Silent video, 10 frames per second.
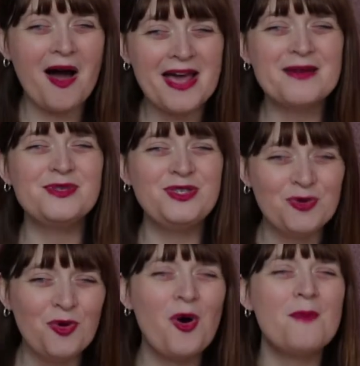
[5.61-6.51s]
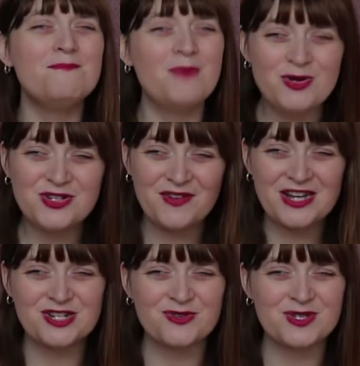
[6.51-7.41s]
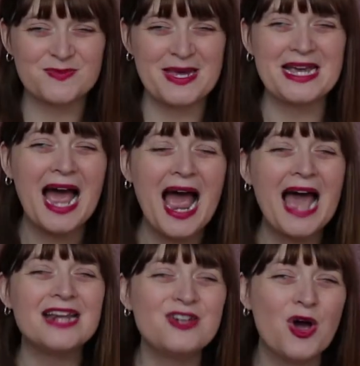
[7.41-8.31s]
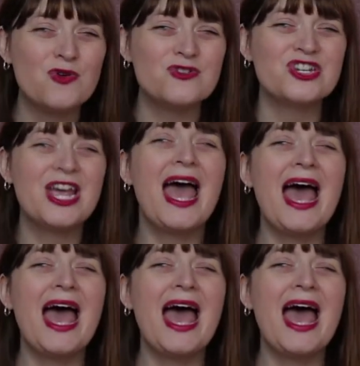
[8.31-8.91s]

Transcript: I am your motivational speaker and coach,